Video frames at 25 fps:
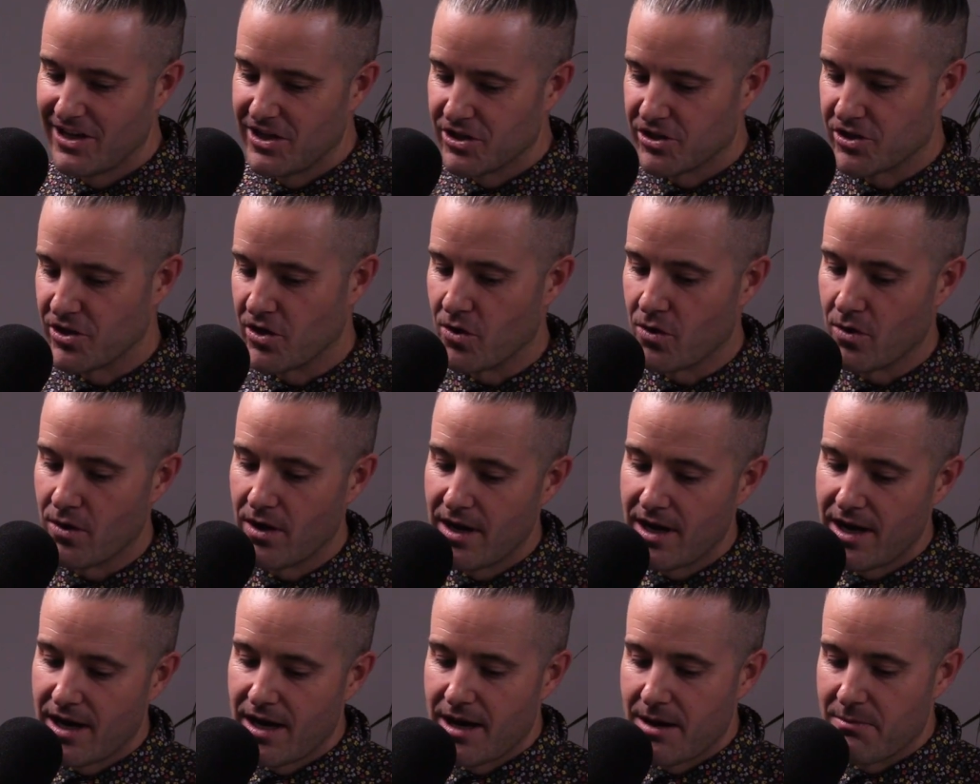So
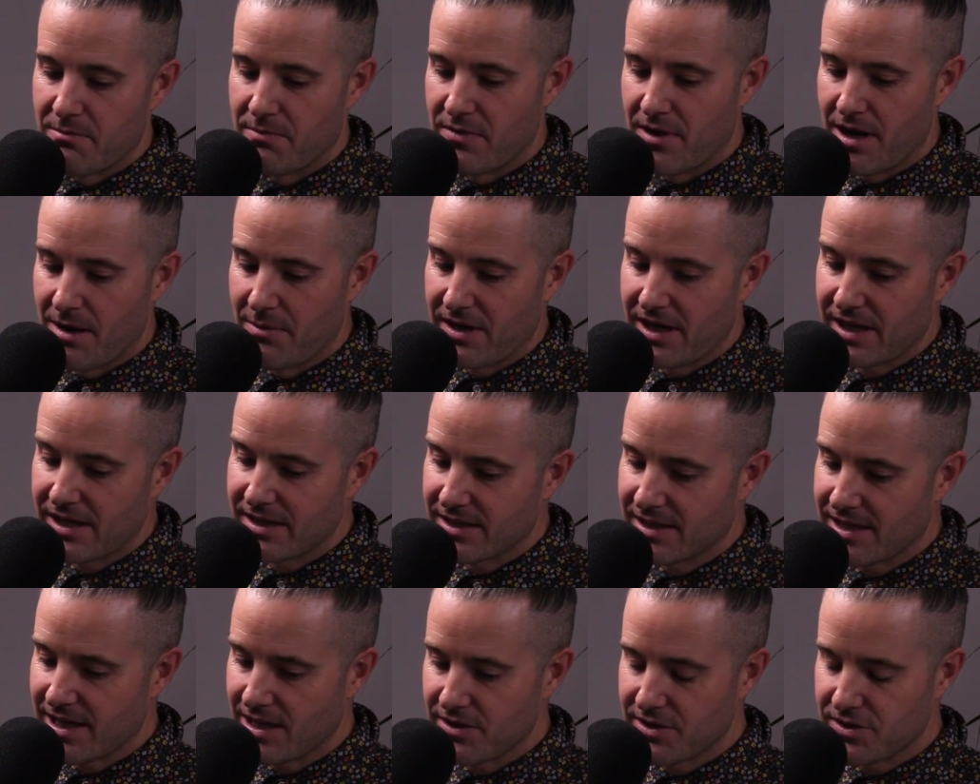I'm going to get
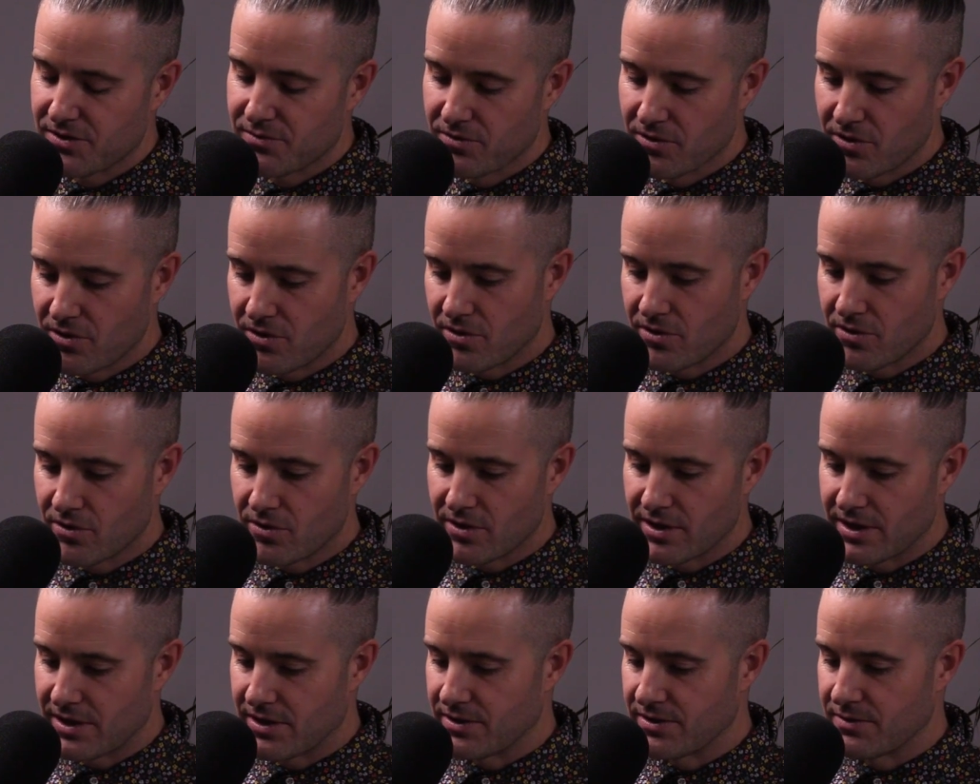into Kelley's
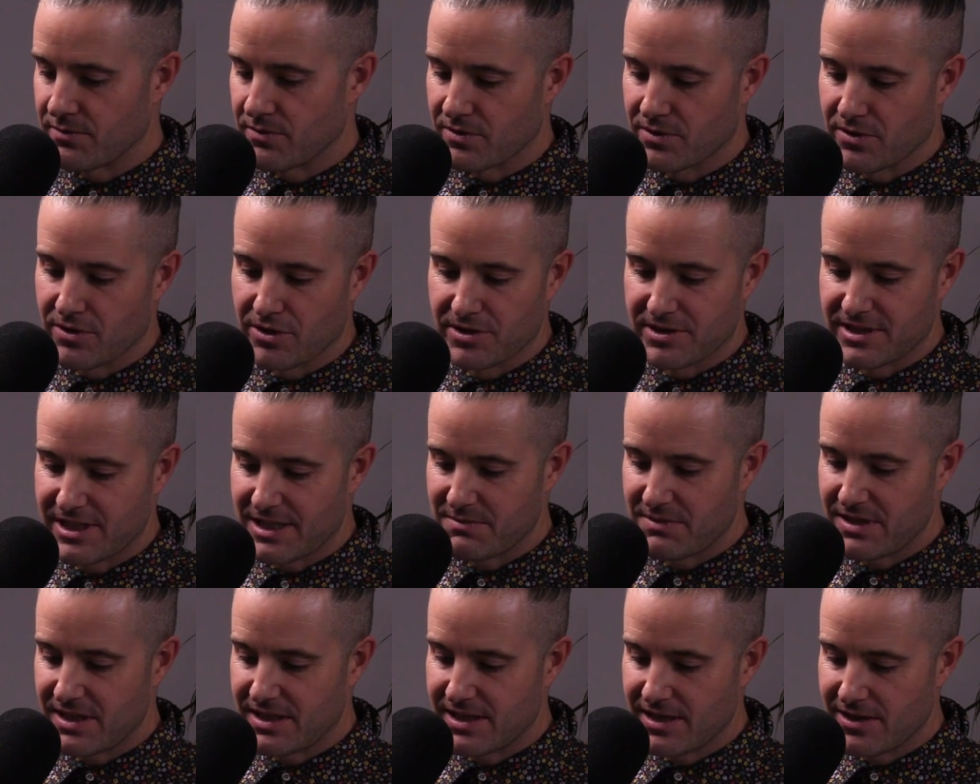role and or her
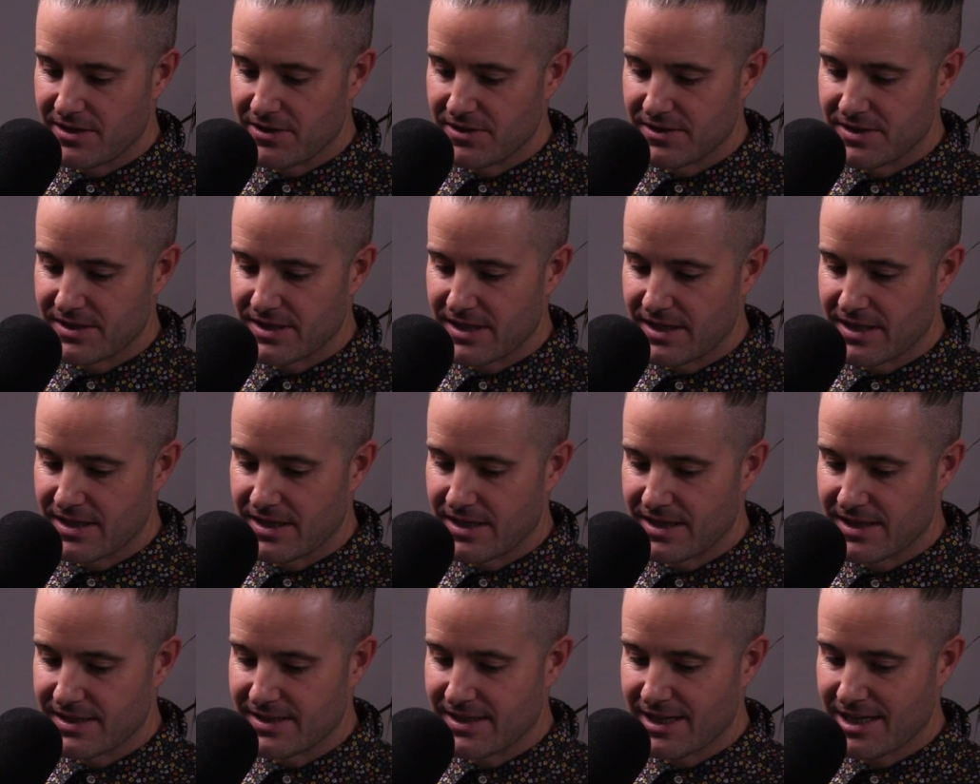team details uh,
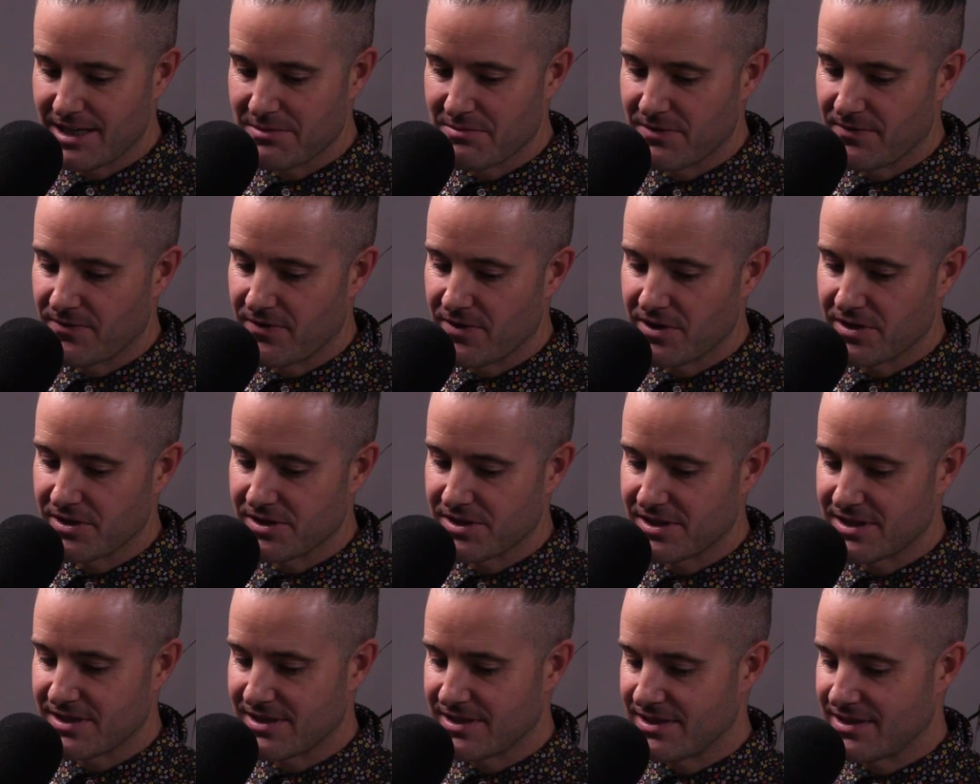in a second, but
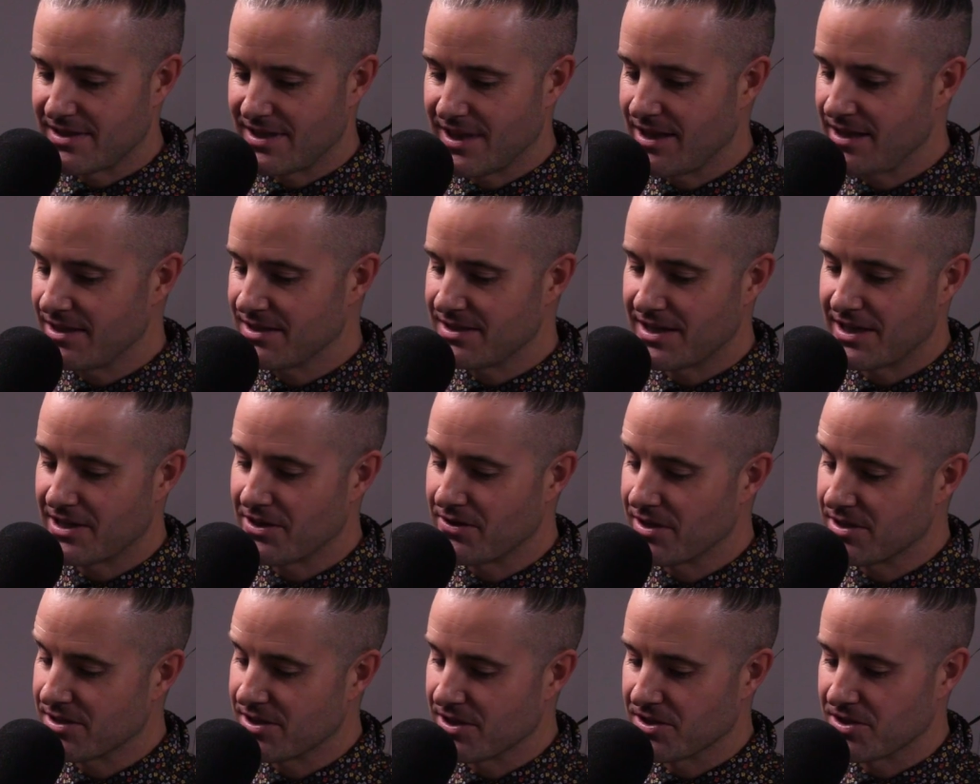first, tell us an
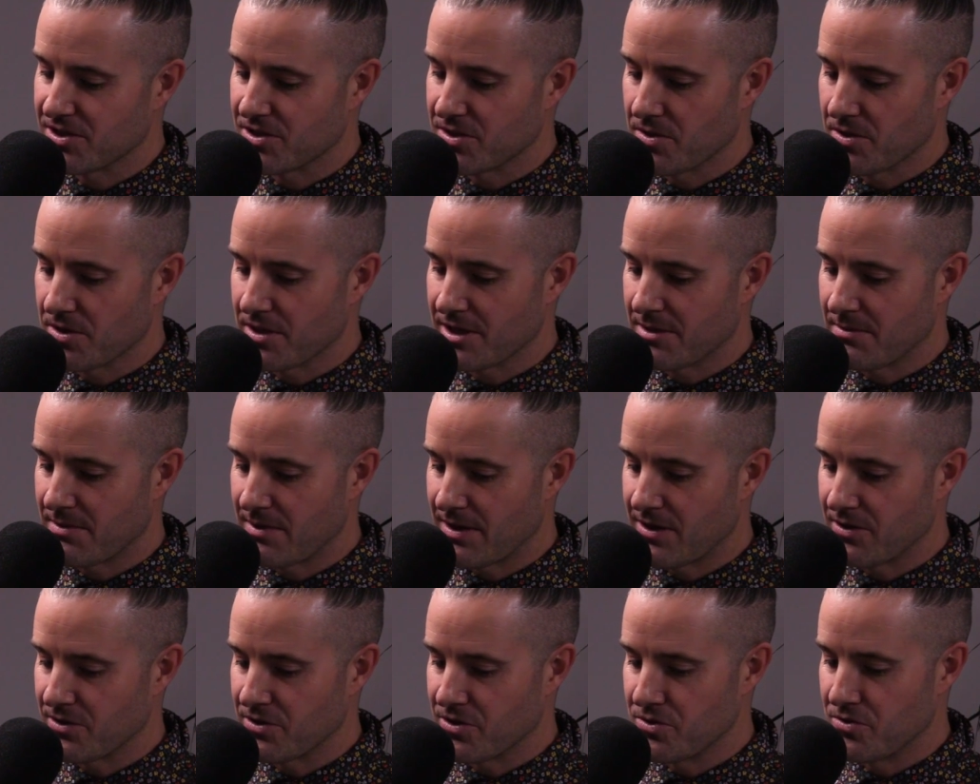interesting story
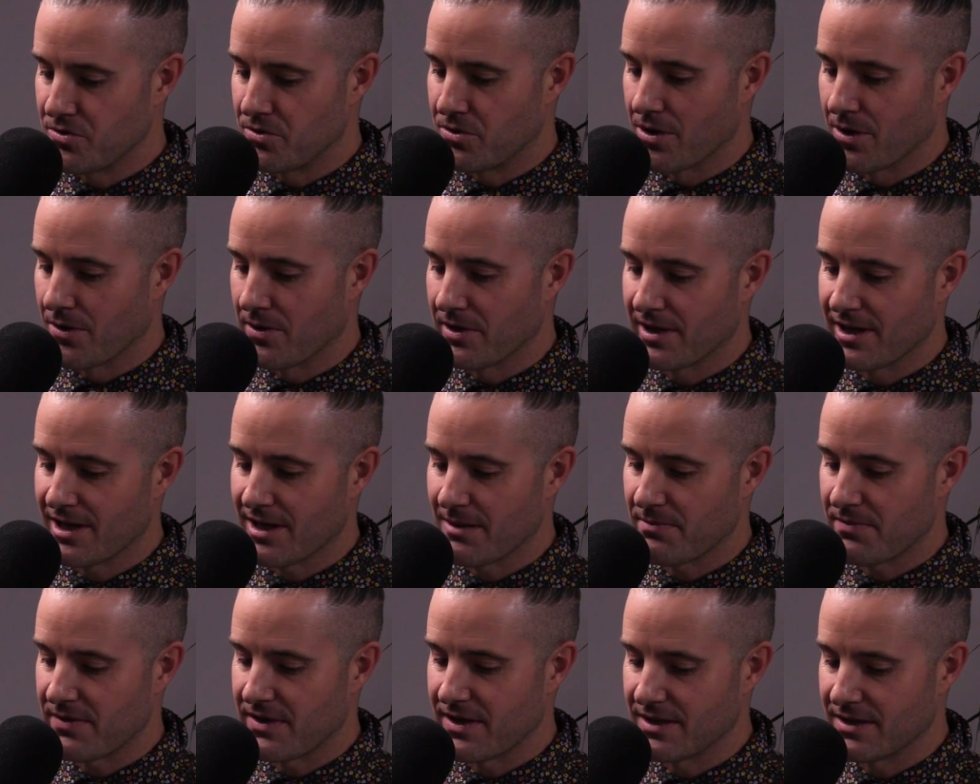about you growing
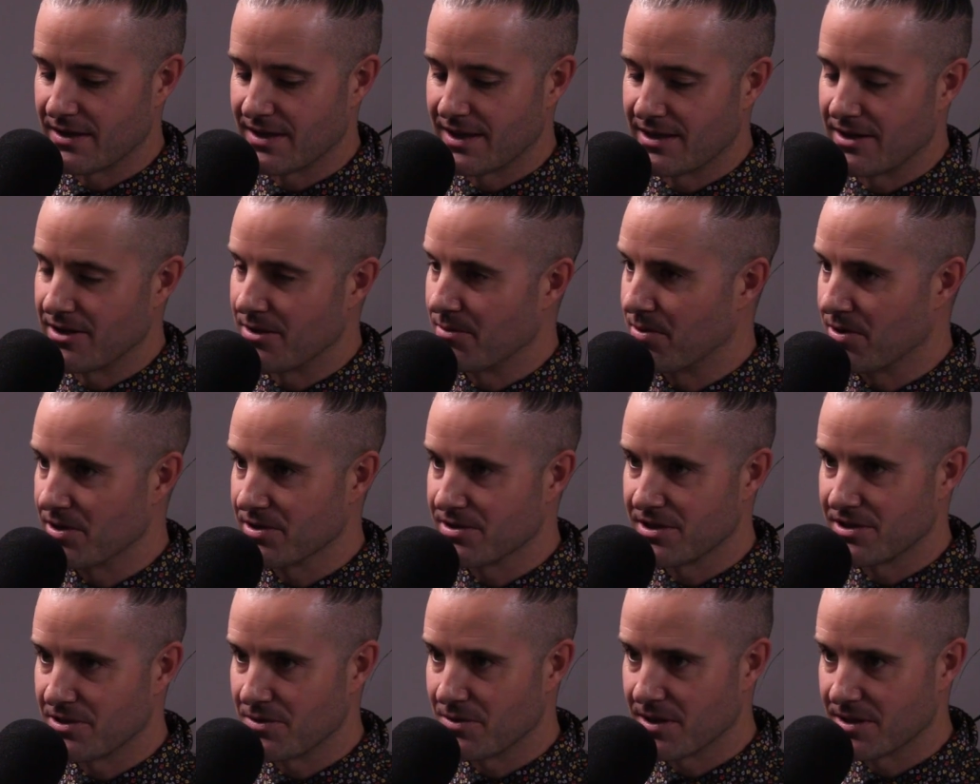up that led to the
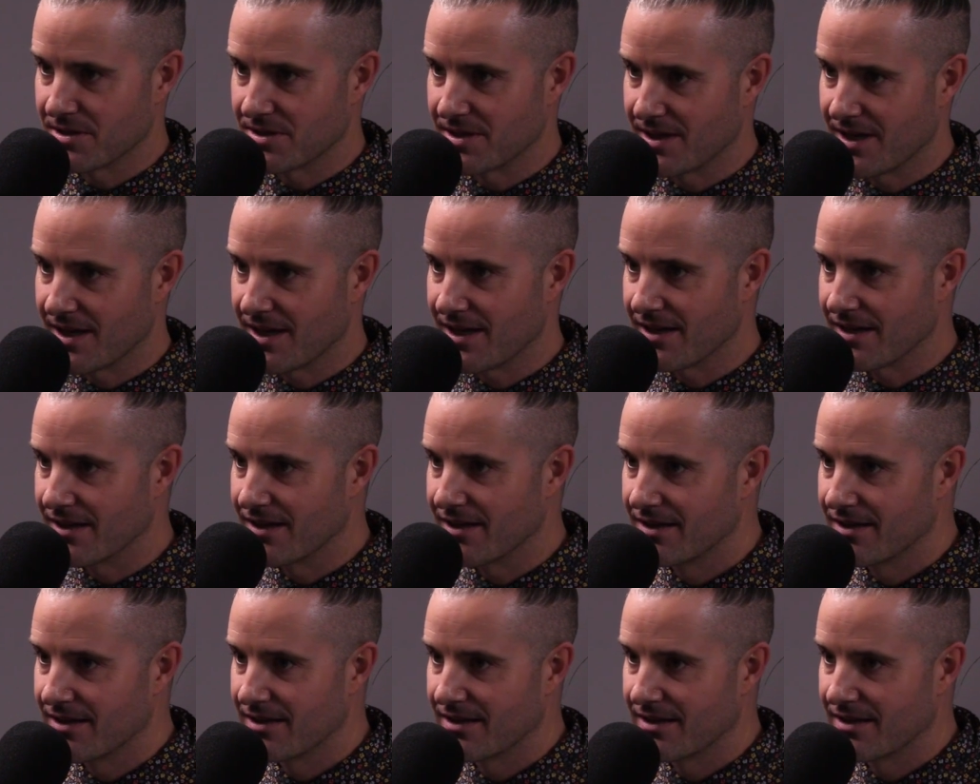person you are today.